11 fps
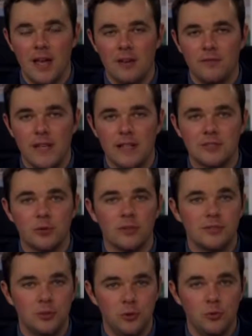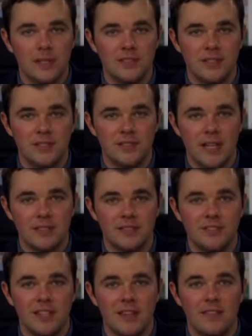Phoenix scored 2 runs in the 6th to
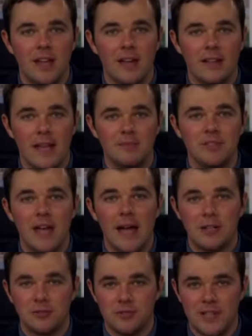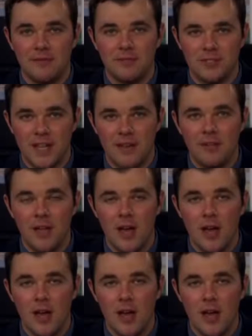send the game to extras after 7.